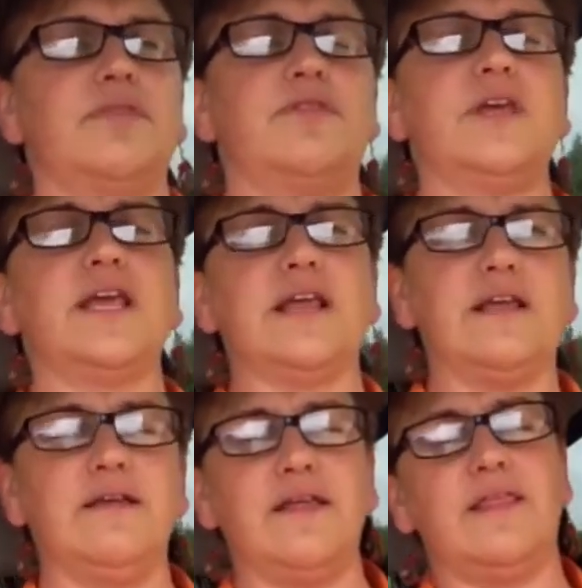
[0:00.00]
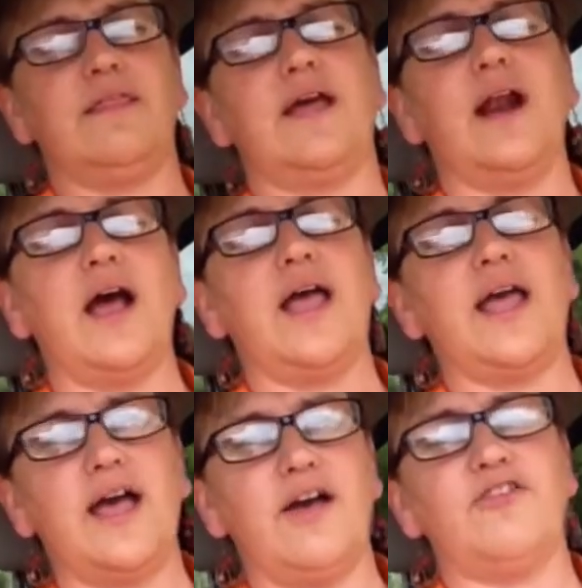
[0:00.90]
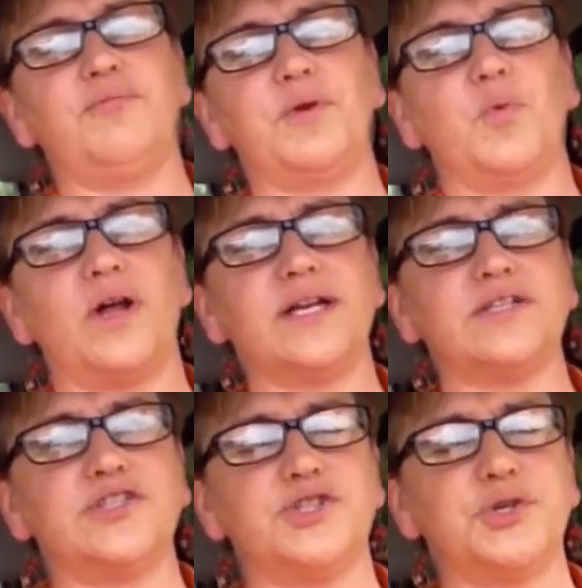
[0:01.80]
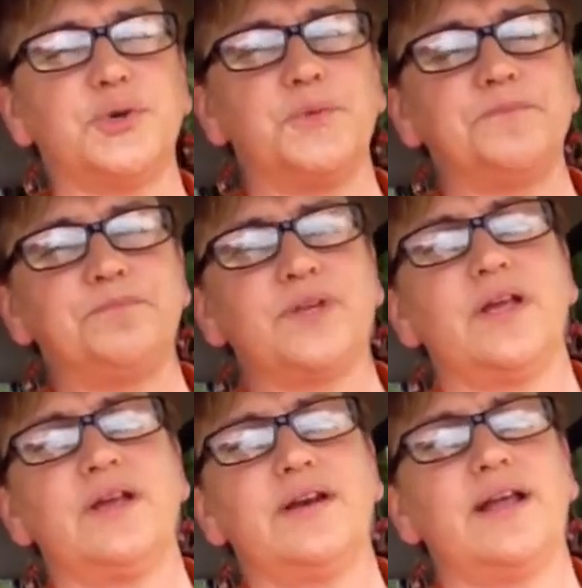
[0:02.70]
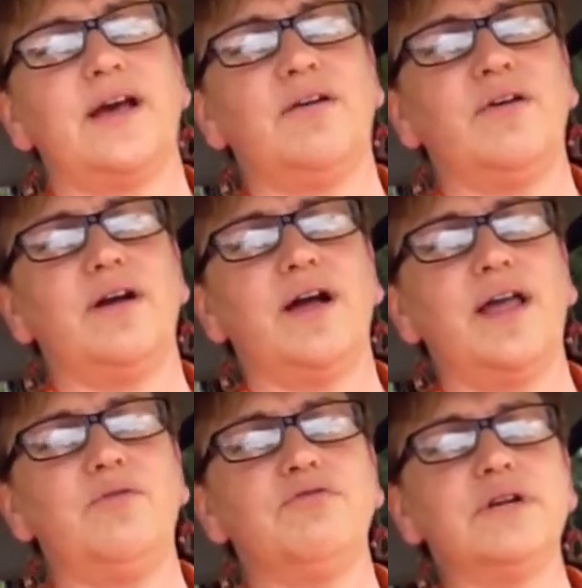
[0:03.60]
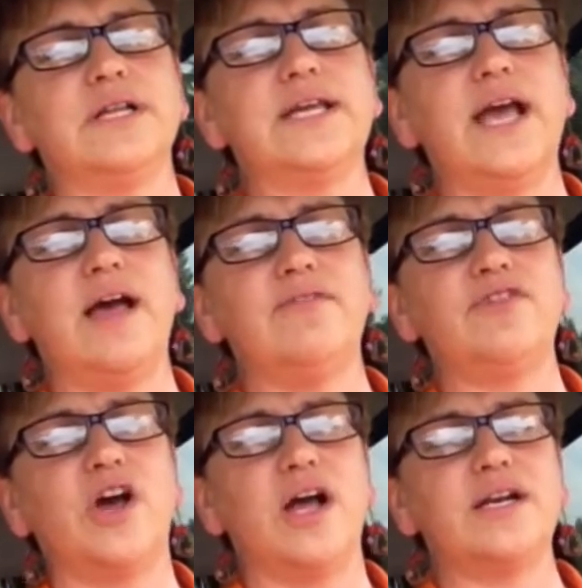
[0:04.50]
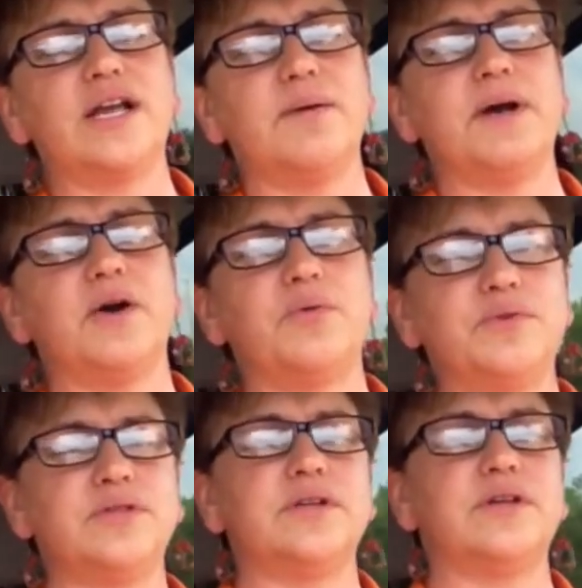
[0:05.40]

thing that I have been wanting to do. Now, I really have not come out